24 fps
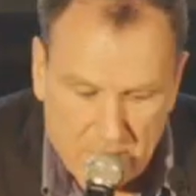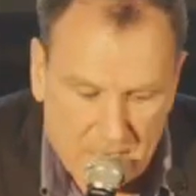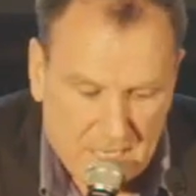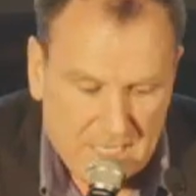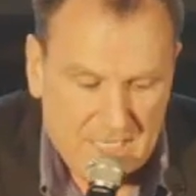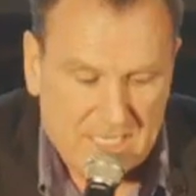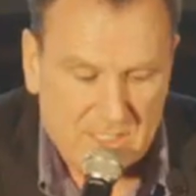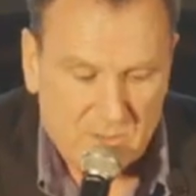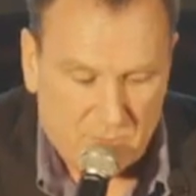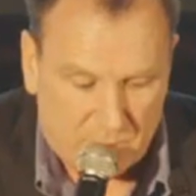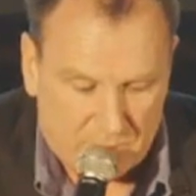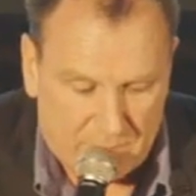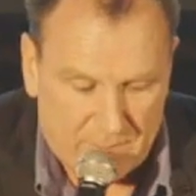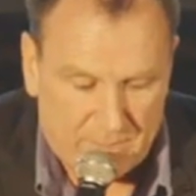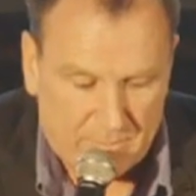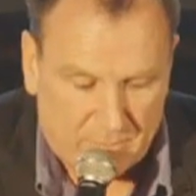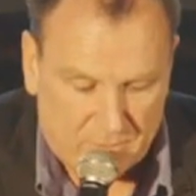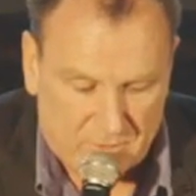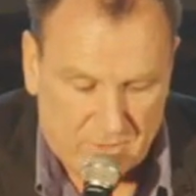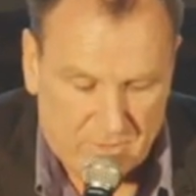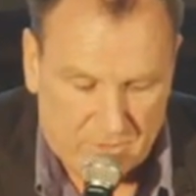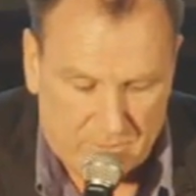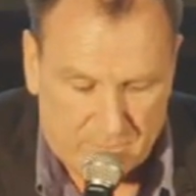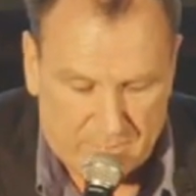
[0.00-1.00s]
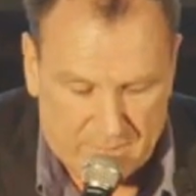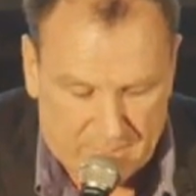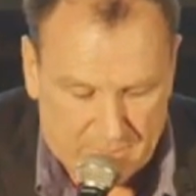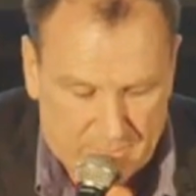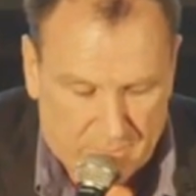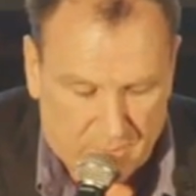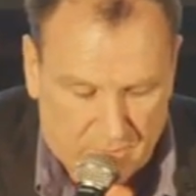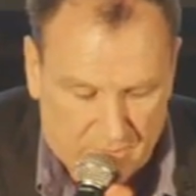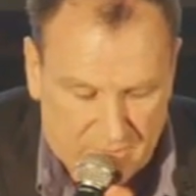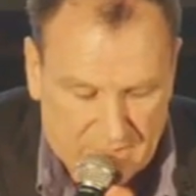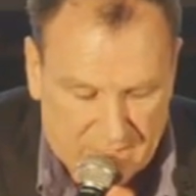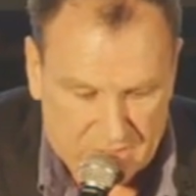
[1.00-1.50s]
And that's what people do to
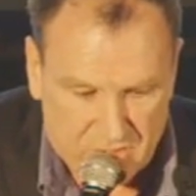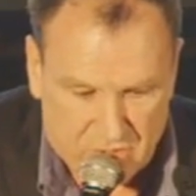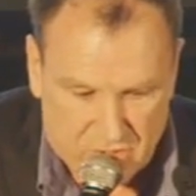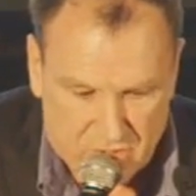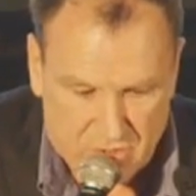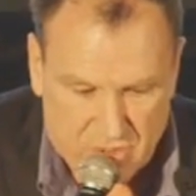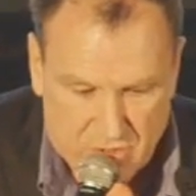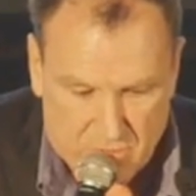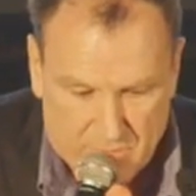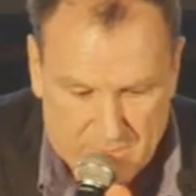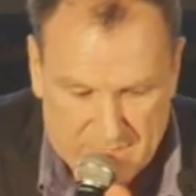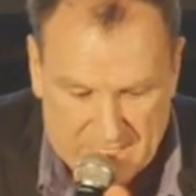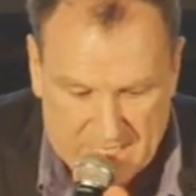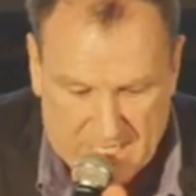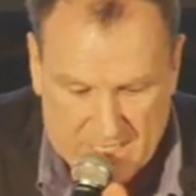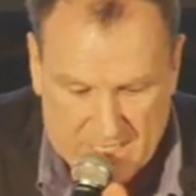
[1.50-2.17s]
people. That's just human